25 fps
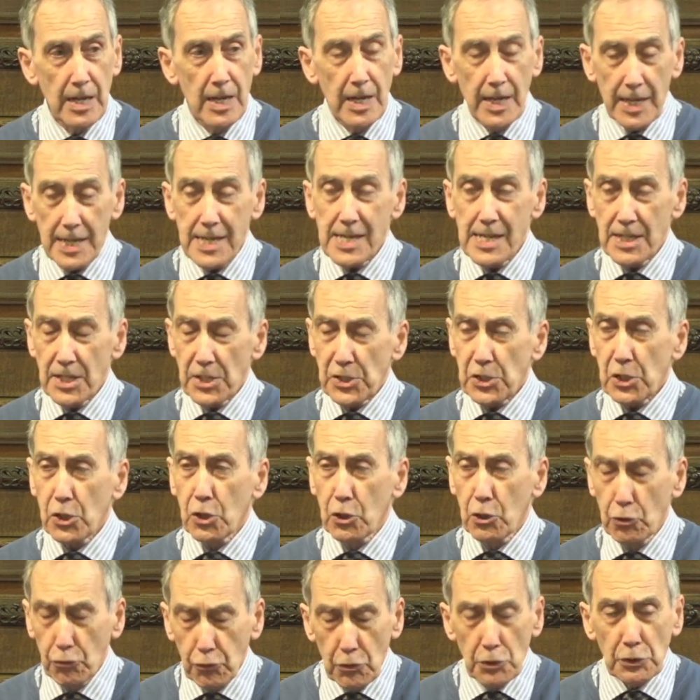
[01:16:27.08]
He is
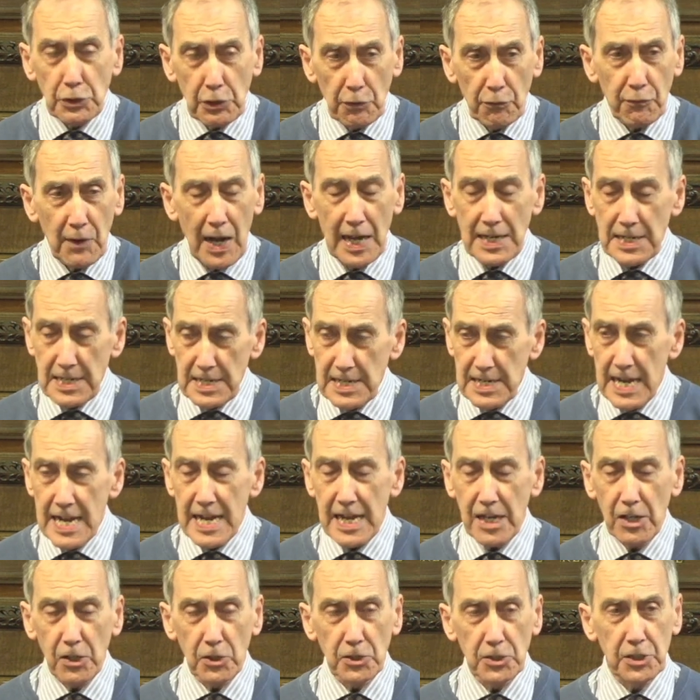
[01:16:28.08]
crucified,
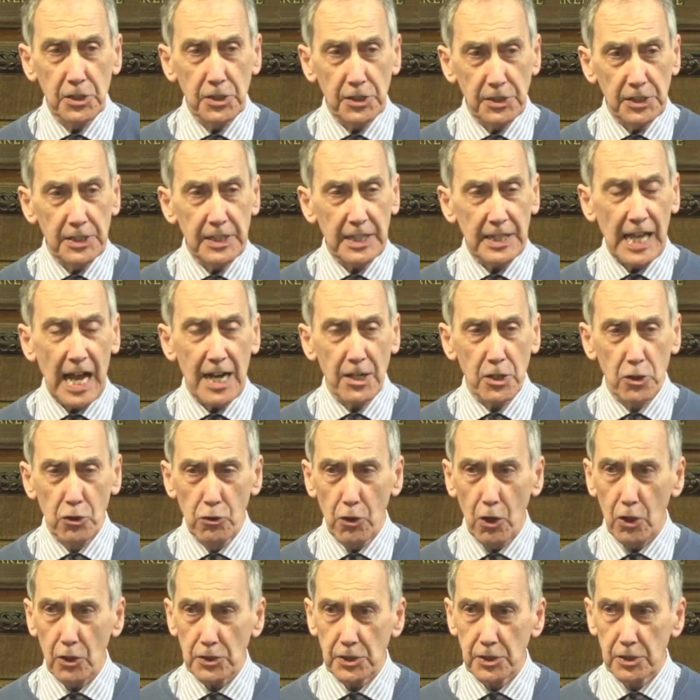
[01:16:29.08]
nailed to, to that
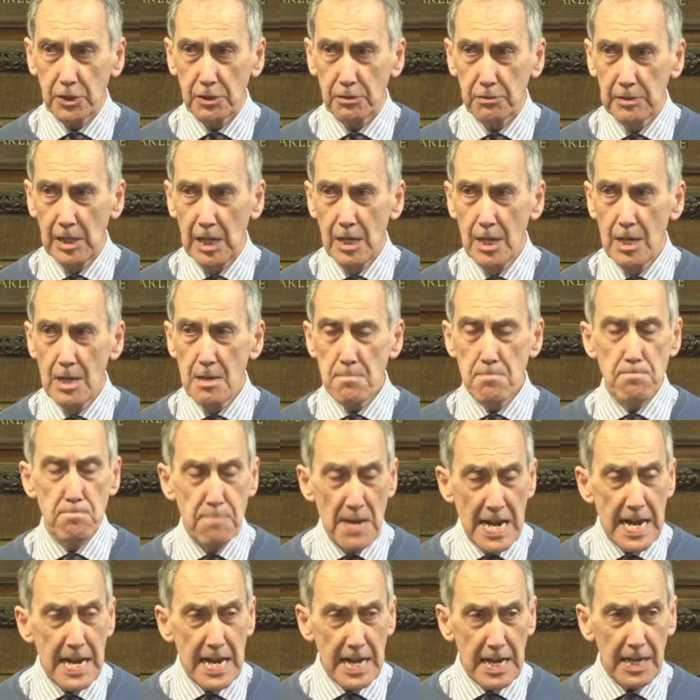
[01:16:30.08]
cross
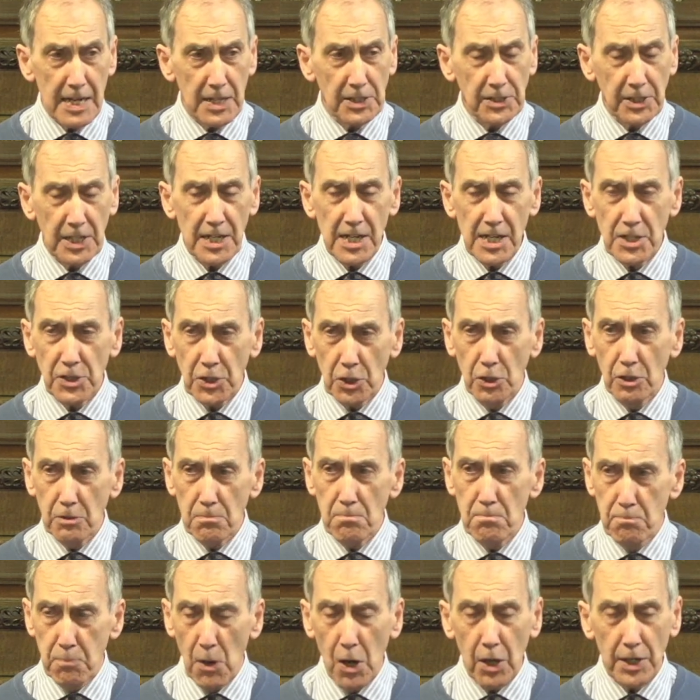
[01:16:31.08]
bears in his
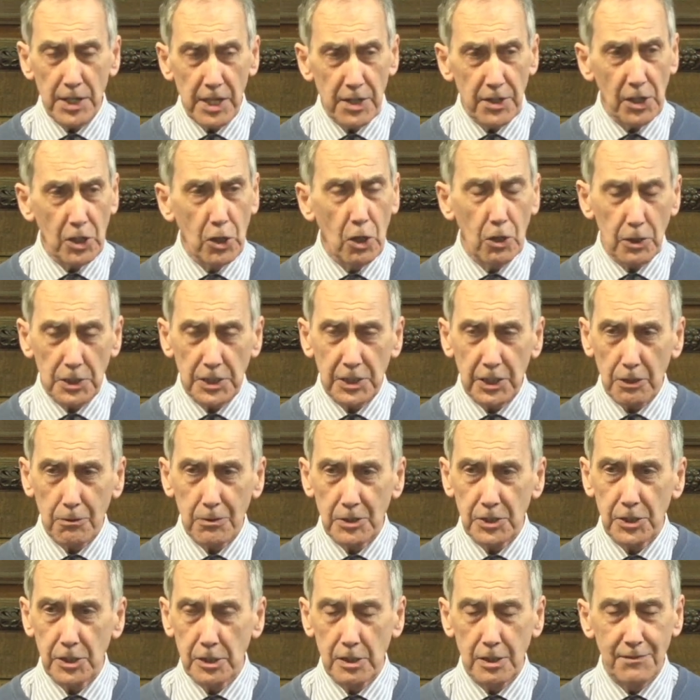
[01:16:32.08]
own body the
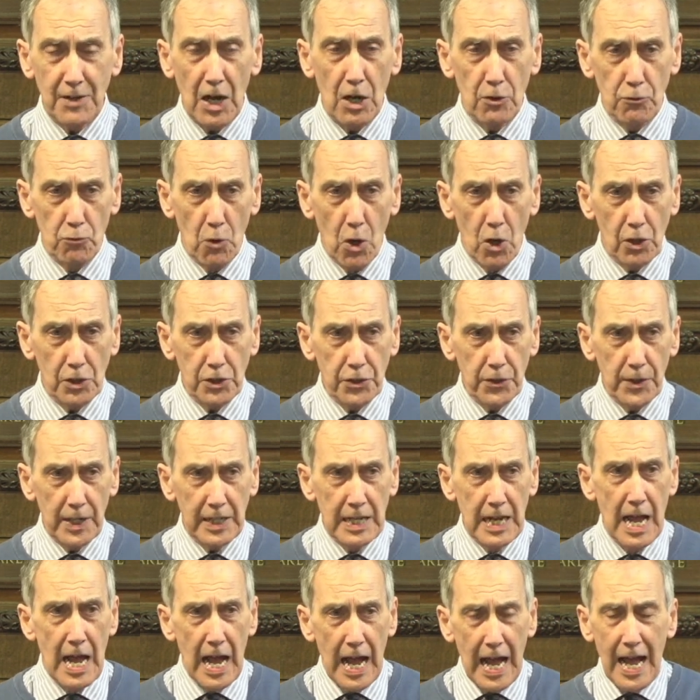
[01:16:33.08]
consequences of our
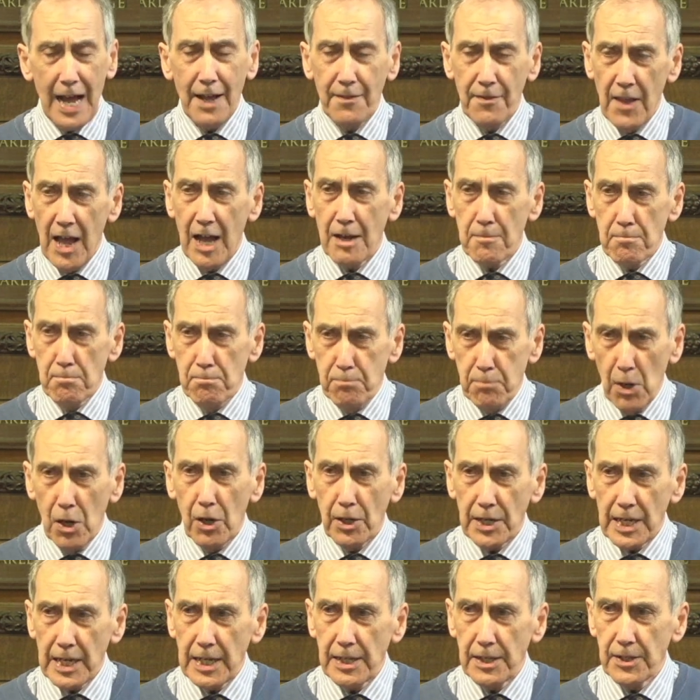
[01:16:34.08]
wrongdoing, and that
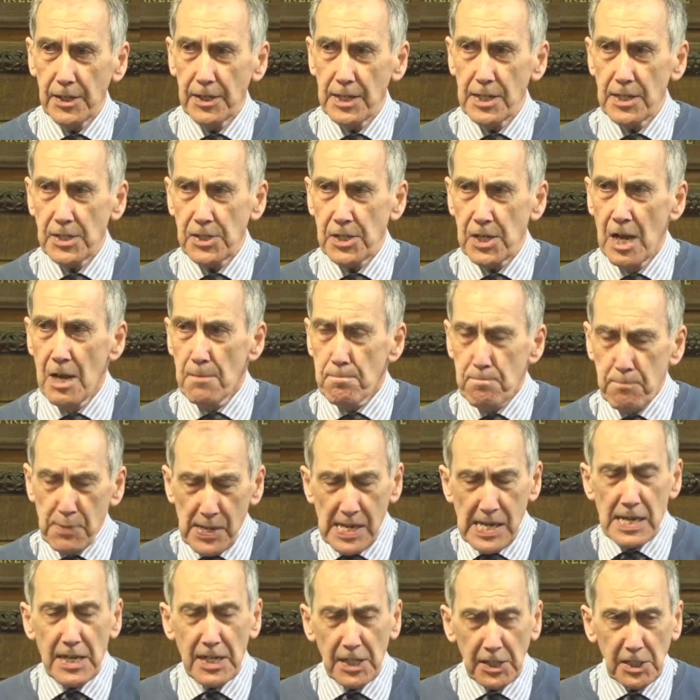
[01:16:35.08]
body that is
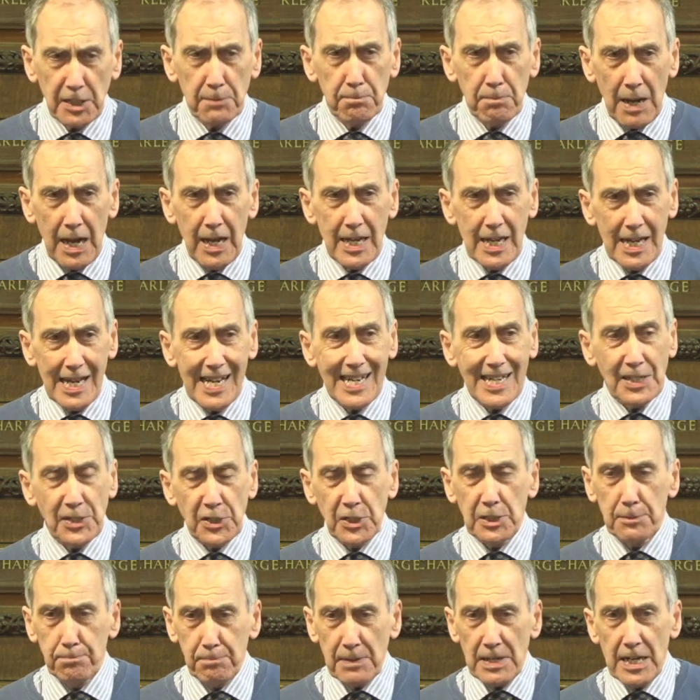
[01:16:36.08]
pierced by a
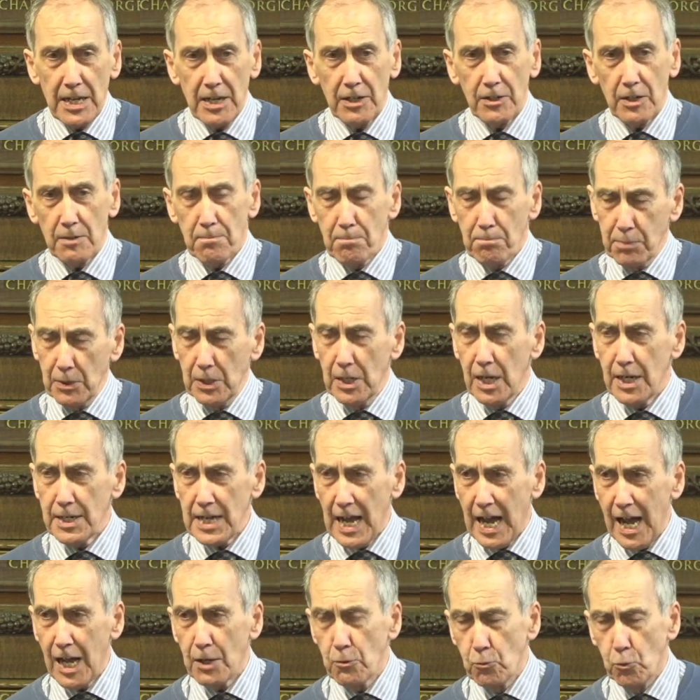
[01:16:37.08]
spear and blood
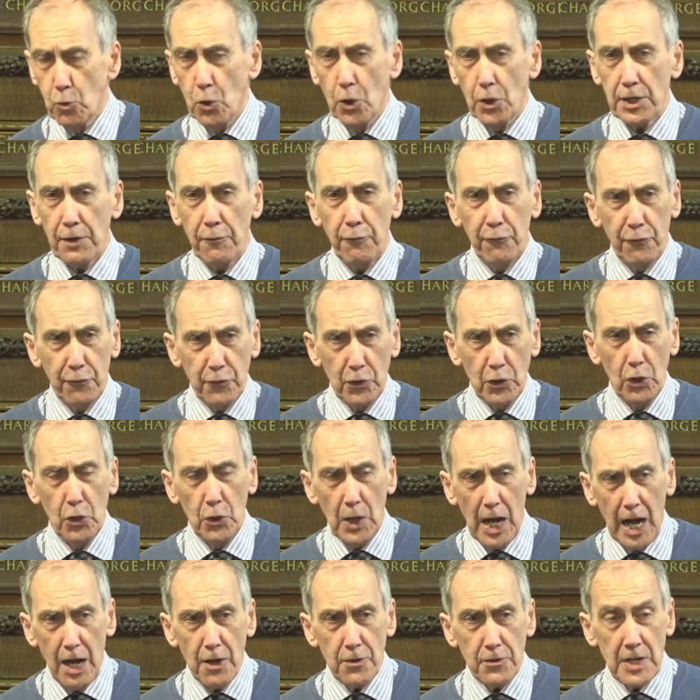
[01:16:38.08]
and water
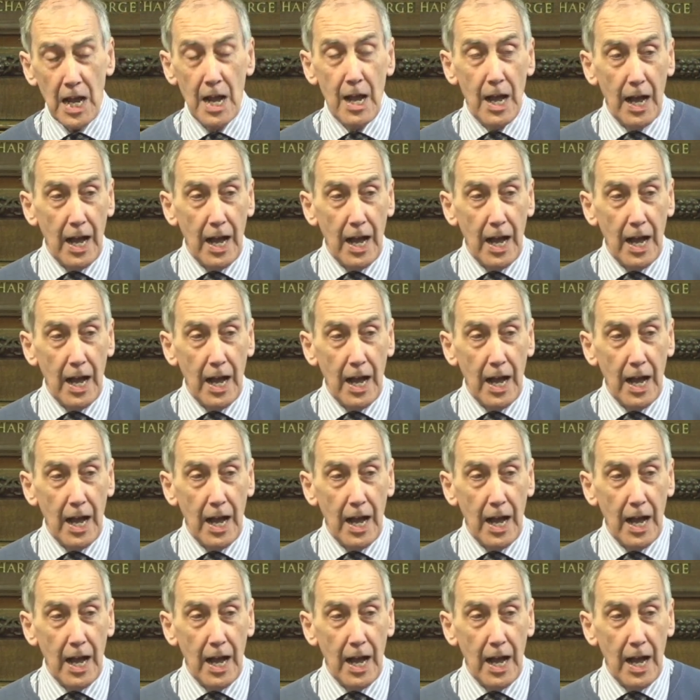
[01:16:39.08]
flow out.